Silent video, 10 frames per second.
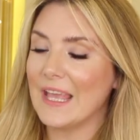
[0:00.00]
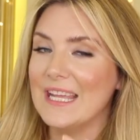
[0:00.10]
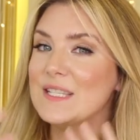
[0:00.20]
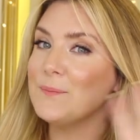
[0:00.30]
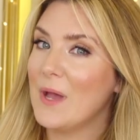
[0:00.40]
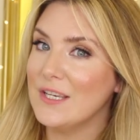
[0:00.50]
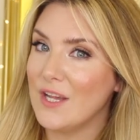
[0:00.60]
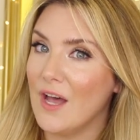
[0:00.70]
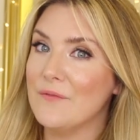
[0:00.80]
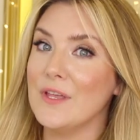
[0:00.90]
In spite
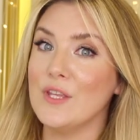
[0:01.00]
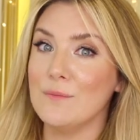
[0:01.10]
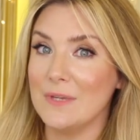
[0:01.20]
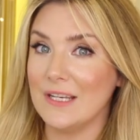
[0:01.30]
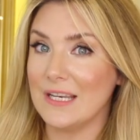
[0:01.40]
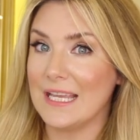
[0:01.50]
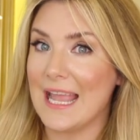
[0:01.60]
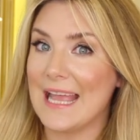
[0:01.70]
of the humidity,